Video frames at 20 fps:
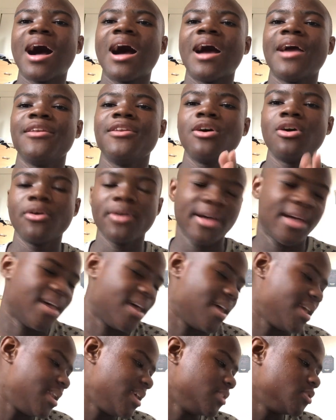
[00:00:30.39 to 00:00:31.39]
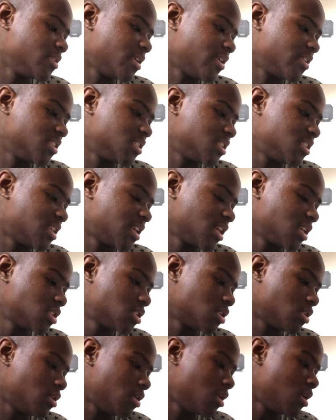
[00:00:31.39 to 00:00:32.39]
I know it ended in
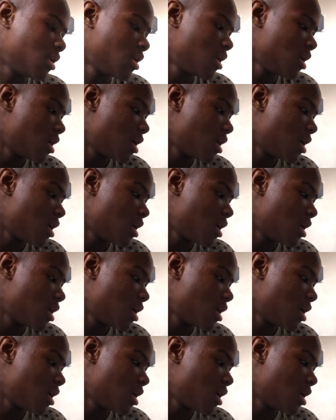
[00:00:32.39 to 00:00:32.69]
2006, so it